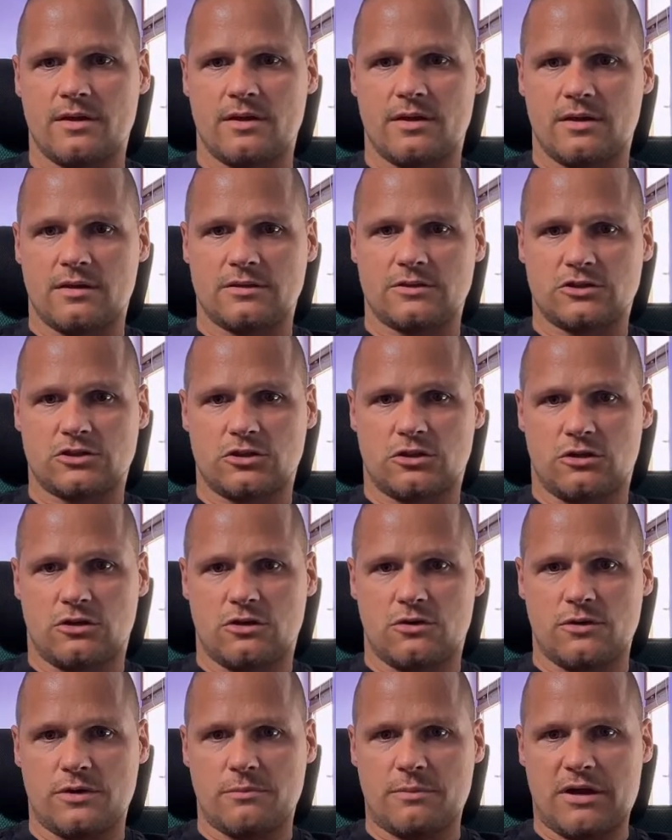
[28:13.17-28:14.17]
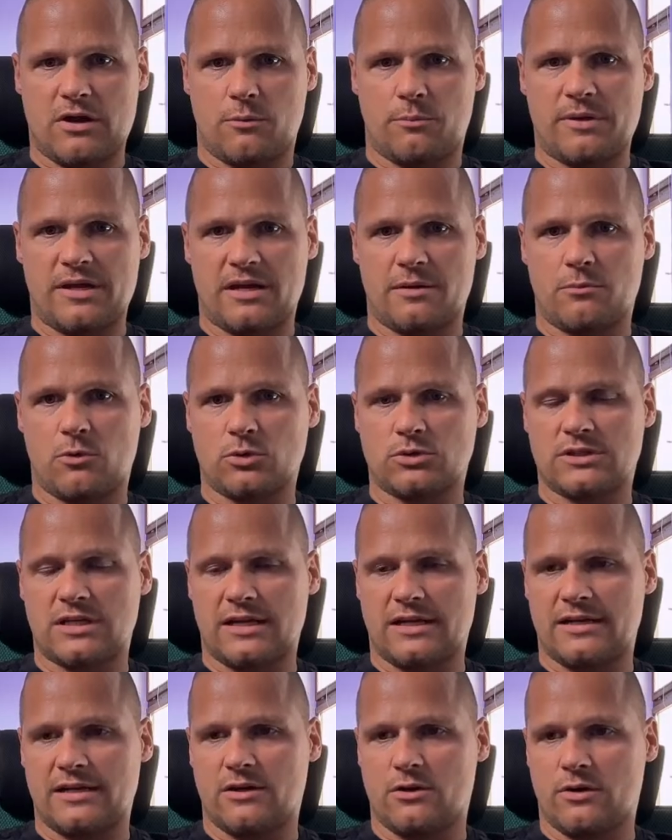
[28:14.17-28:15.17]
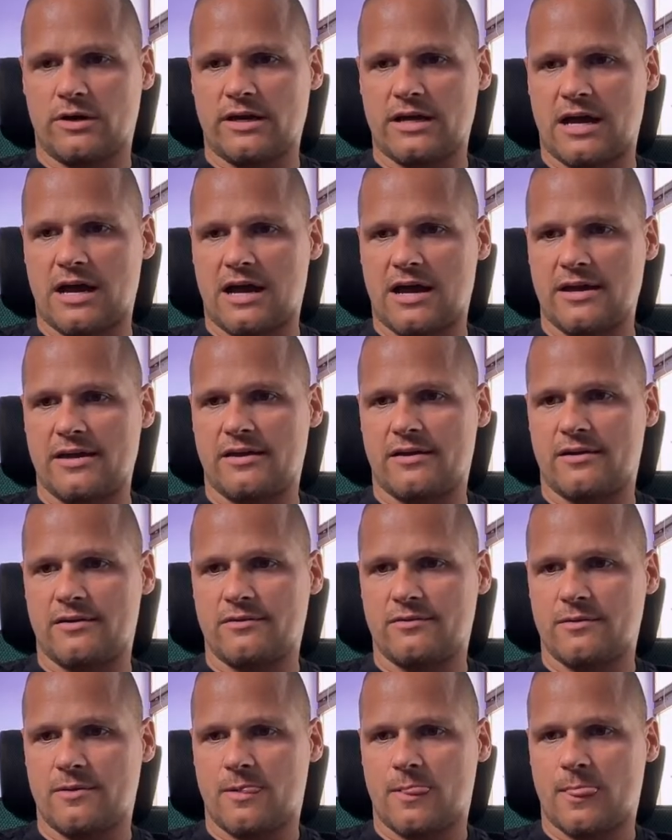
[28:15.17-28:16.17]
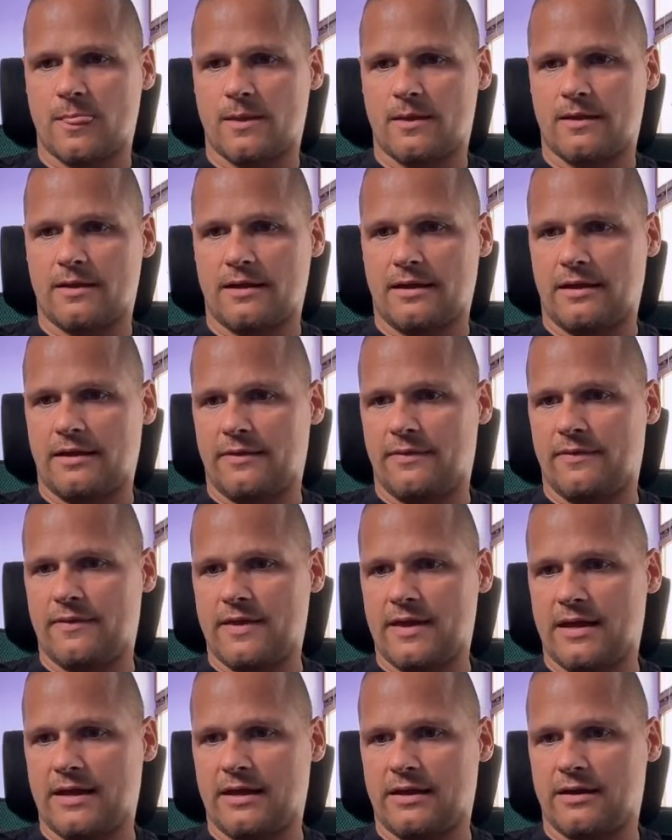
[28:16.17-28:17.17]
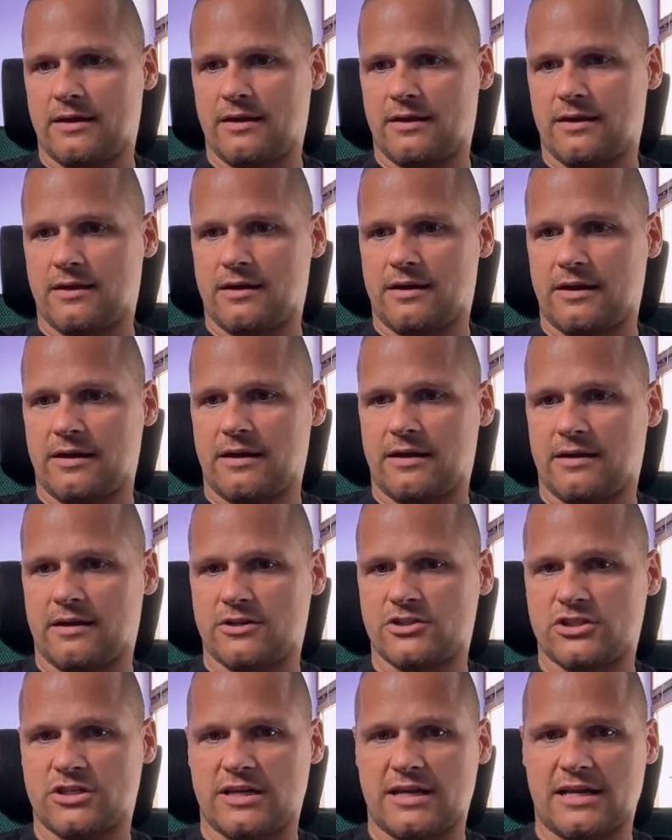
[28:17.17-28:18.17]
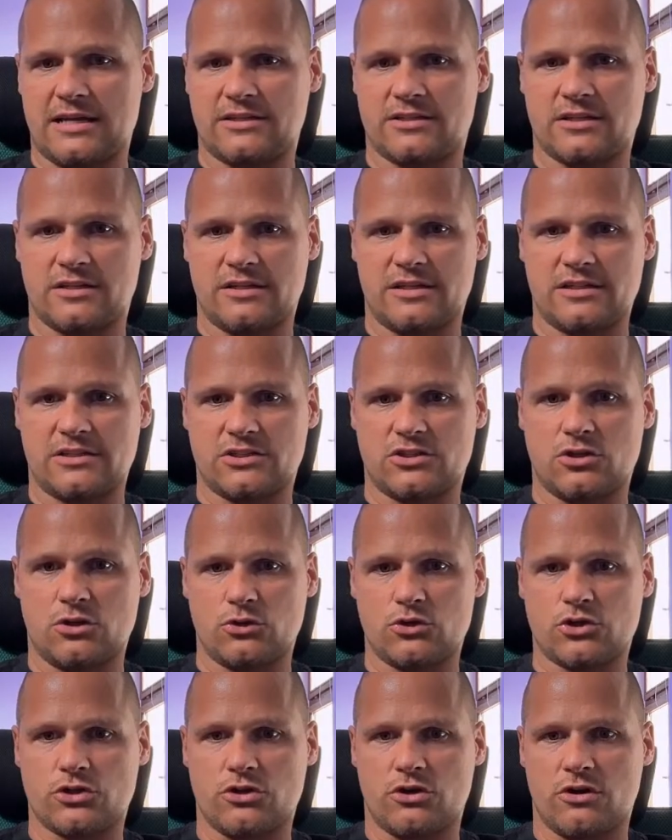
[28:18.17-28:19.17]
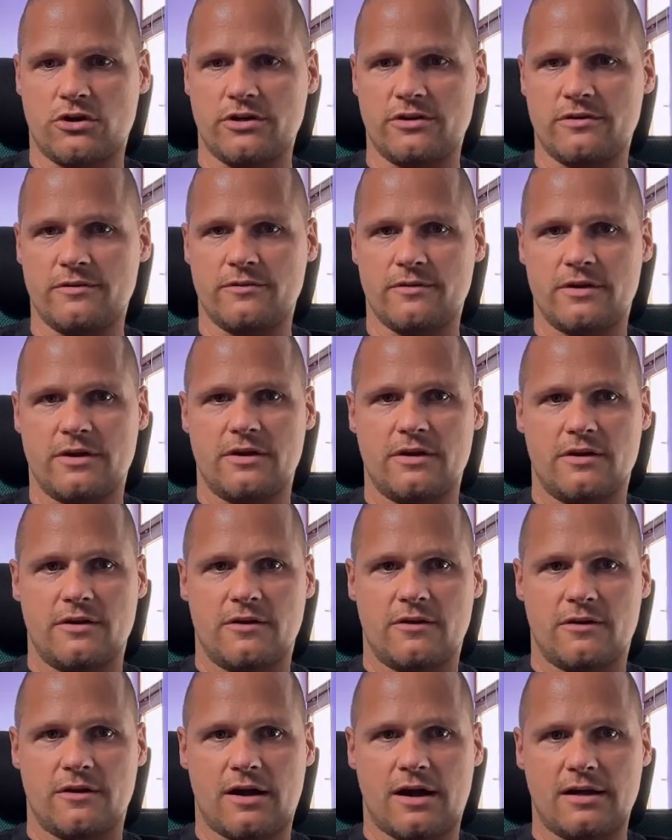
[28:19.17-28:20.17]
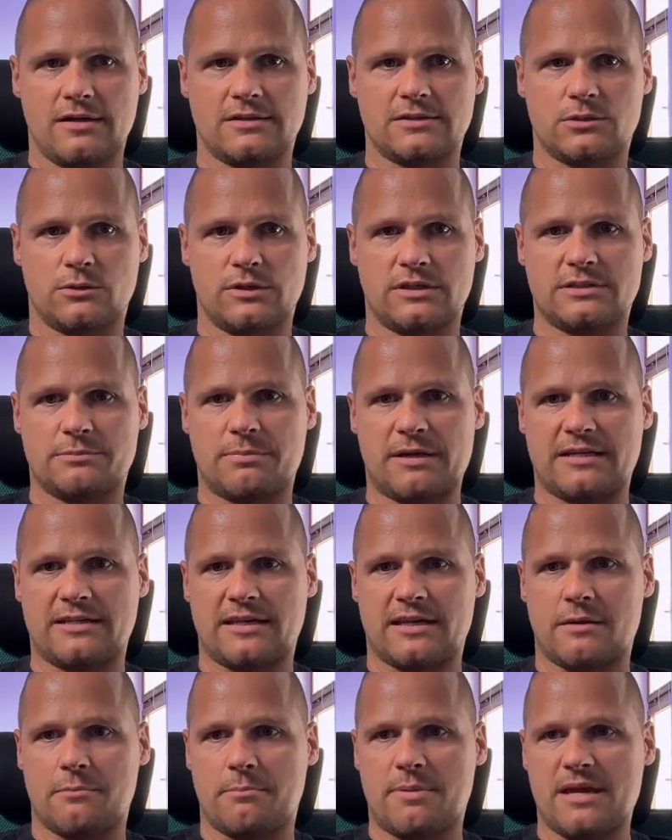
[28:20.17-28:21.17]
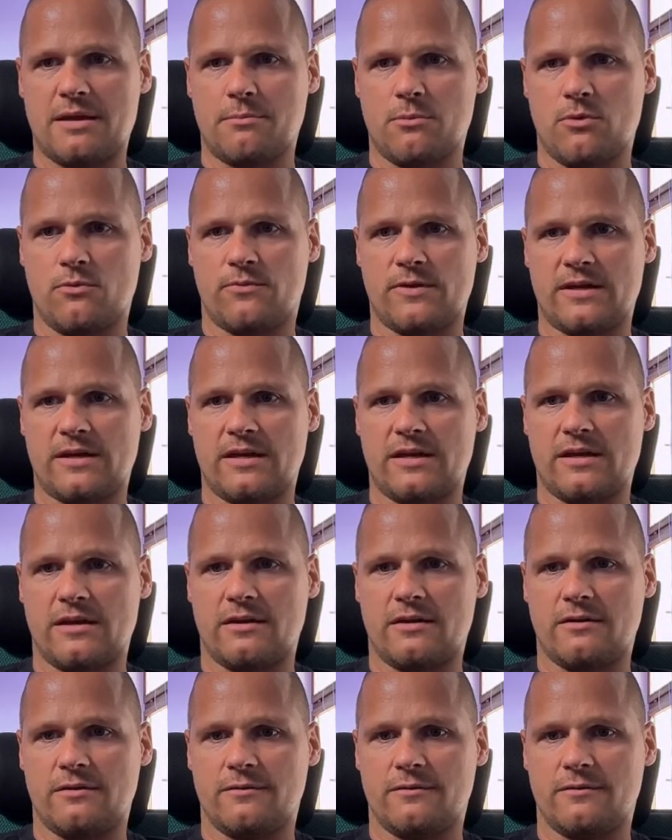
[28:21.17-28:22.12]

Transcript: So in my opinion, most likely going higher. And then I actually entered this Dogecoin, right? So expecting a big move in here.